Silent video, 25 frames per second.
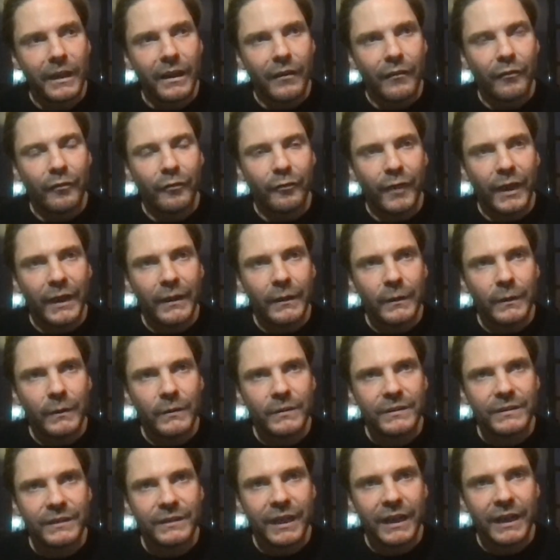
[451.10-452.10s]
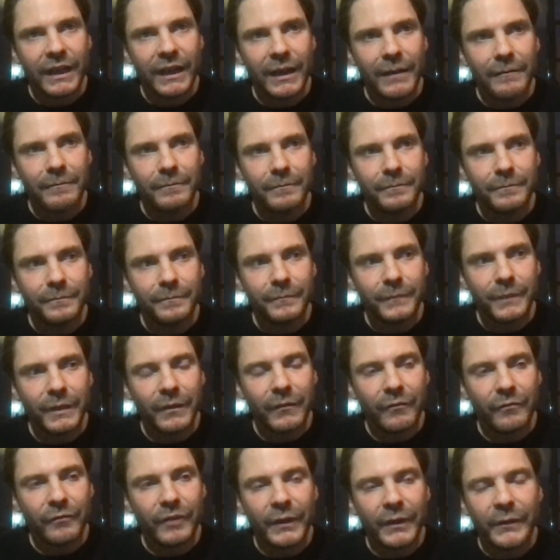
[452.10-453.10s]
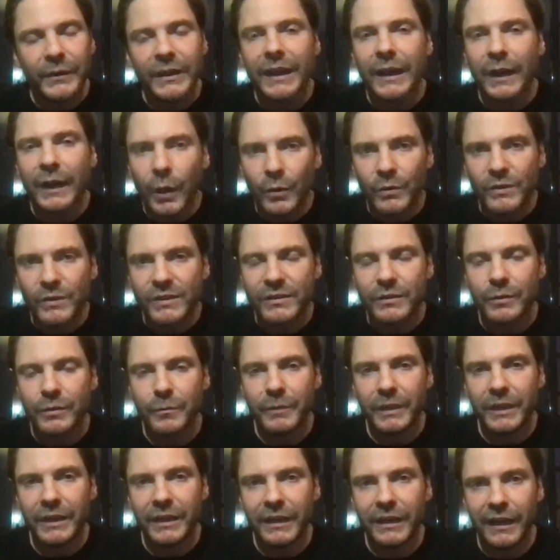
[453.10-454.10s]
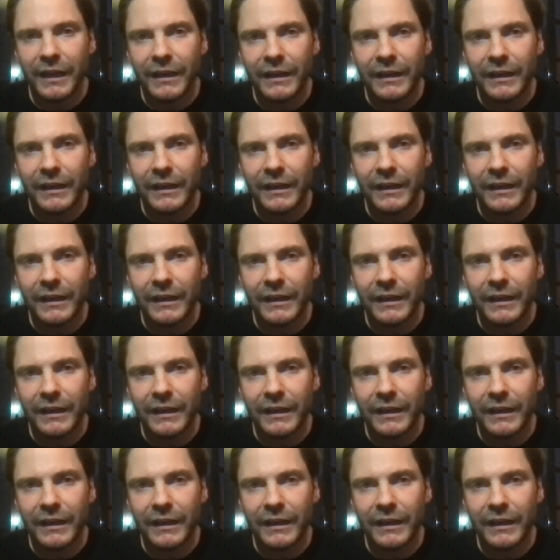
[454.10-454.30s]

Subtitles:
felt very close to me.